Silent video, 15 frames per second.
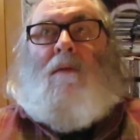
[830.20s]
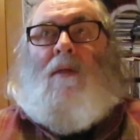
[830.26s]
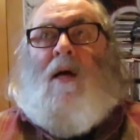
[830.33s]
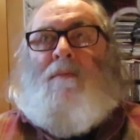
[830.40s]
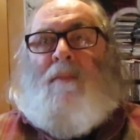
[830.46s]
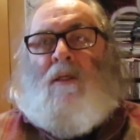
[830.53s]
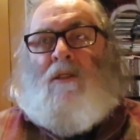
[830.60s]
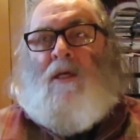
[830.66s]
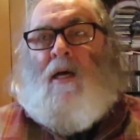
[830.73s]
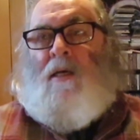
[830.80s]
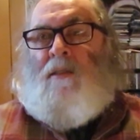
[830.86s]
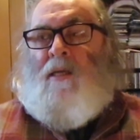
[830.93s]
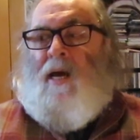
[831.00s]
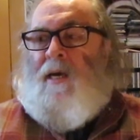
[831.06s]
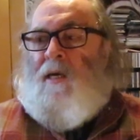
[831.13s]
Not much
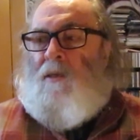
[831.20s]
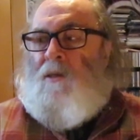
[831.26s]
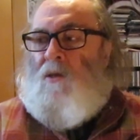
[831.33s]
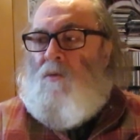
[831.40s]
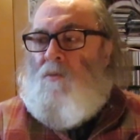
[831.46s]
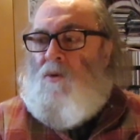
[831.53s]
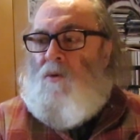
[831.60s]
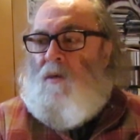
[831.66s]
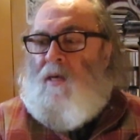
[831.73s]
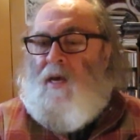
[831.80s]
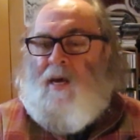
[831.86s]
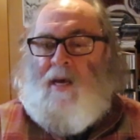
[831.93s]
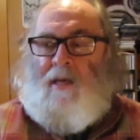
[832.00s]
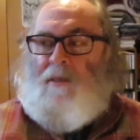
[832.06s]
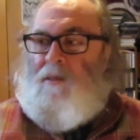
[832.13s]
else I can
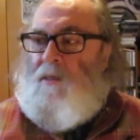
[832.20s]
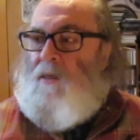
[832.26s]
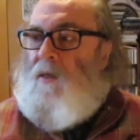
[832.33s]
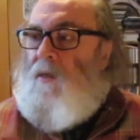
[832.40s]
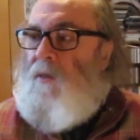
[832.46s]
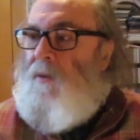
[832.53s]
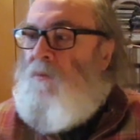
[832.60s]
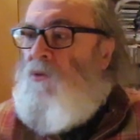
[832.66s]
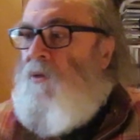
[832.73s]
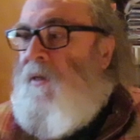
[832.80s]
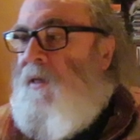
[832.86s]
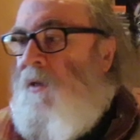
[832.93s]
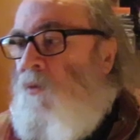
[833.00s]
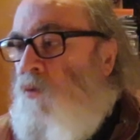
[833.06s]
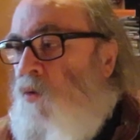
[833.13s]
communicate. I'm
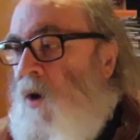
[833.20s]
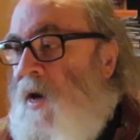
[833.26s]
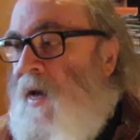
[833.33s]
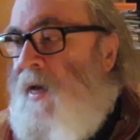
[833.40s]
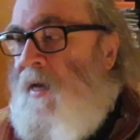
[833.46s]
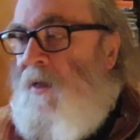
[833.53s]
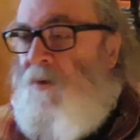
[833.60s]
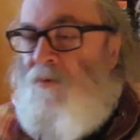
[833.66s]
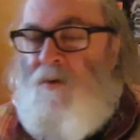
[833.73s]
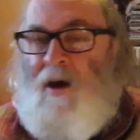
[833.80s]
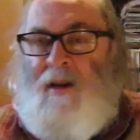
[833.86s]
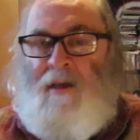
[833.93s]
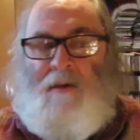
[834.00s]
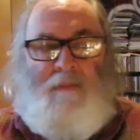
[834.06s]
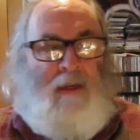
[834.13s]
drinking wine,
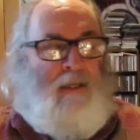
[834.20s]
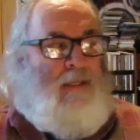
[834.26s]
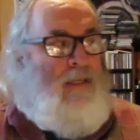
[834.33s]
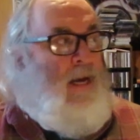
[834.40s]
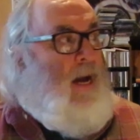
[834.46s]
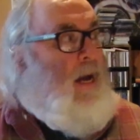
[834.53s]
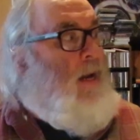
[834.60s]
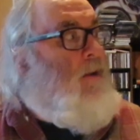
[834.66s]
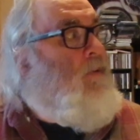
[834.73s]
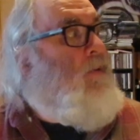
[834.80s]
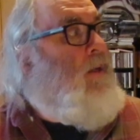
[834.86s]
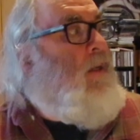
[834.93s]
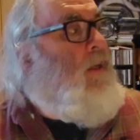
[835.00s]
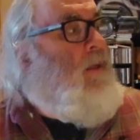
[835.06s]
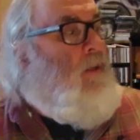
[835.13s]
writing in my
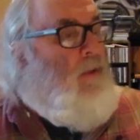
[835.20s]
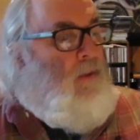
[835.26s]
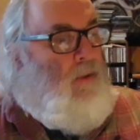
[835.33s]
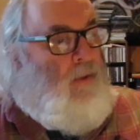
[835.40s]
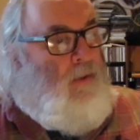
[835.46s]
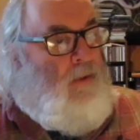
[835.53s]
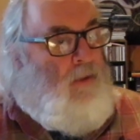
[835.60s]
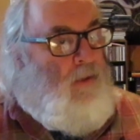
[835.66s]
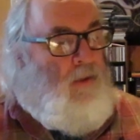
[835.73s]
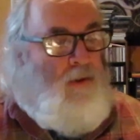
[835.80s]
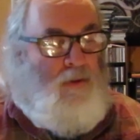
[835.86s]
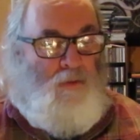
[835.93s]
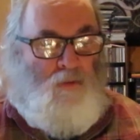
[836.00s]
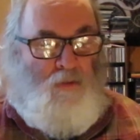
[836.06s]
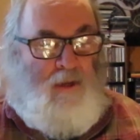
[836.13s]
diary,
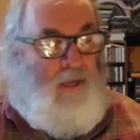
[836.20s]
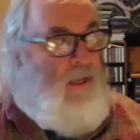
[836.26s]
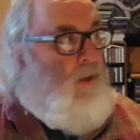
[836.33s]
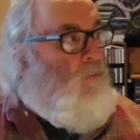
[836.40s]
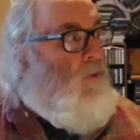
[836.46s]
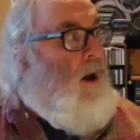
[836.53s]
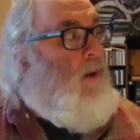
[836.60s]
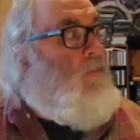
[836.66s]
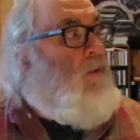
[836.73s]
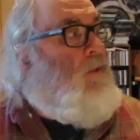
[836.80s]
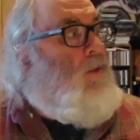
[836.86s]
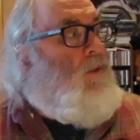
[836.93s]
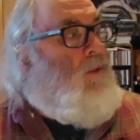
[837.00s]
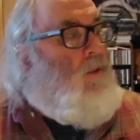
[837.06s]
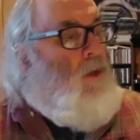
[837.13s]
reading
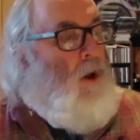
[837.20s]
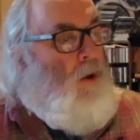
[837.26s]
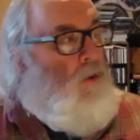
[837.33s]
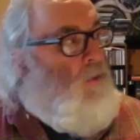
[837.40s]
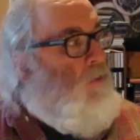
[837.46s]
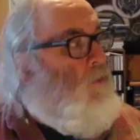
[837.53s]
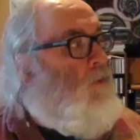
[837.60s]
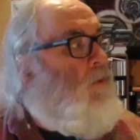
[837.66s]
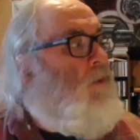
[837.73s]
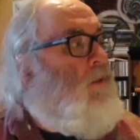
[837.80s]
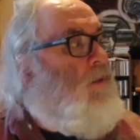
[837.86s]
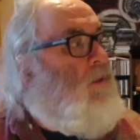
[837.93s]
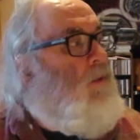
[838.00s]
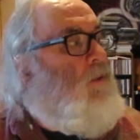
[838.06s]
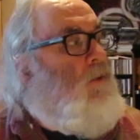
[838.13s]
Robert
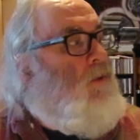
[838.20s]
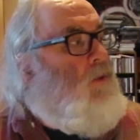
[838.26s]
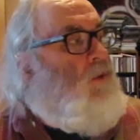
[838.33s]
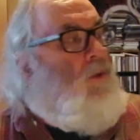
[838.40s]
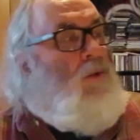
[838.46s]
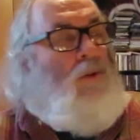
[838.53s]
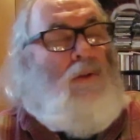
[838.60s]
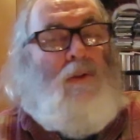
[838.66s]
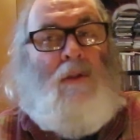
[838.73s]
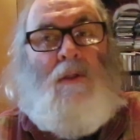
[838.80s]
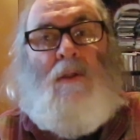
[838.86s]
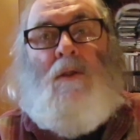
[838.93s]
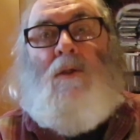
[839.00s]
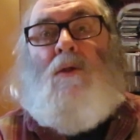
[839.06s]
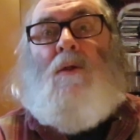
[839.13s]
Stone's
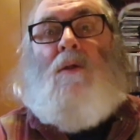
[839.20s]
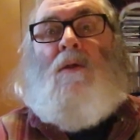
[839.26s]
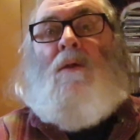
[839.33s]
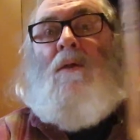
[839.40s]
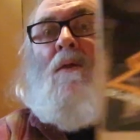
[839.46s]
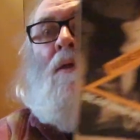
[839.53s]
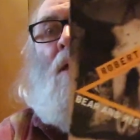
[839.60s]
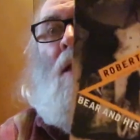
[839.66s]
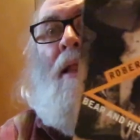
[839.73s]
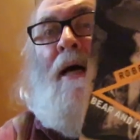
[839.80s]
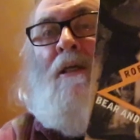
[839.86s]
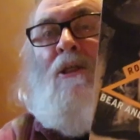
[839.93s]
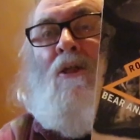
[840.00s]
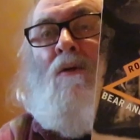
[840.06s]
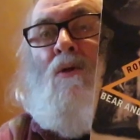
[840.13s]

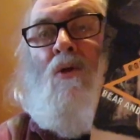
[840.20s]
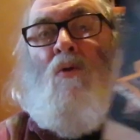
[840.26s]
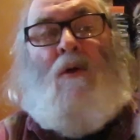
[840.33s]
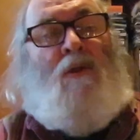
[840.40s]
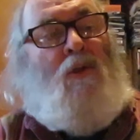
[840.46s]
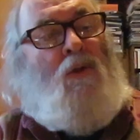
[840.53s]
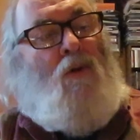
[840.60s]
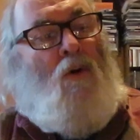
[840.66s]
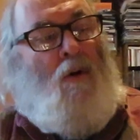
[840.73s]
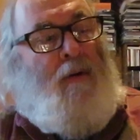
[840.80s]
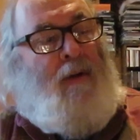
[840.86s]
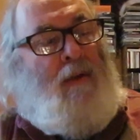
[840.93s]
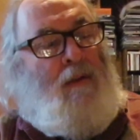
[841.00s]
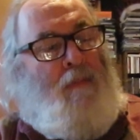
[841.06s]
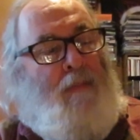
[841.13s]
collection of short
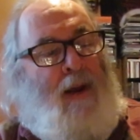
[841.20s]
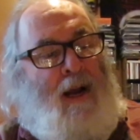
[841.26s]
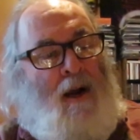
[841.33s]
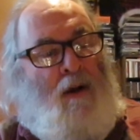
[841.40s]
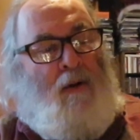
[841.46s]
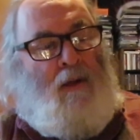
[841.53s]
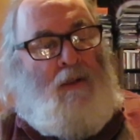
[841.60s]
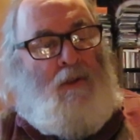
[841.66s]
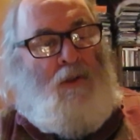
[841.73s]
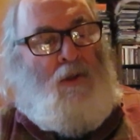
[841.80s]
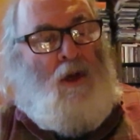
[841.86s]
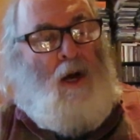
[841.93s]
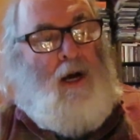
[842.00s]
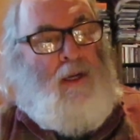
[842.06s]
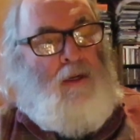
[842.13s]
stories, Bear and His
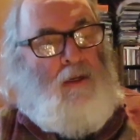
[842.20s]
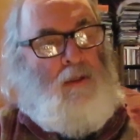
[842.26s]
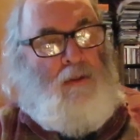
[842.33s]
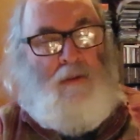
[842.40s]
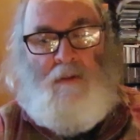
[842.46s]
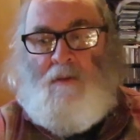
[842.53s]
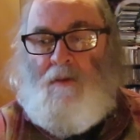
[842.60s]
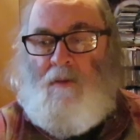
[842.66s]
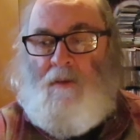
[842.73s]
Daughter,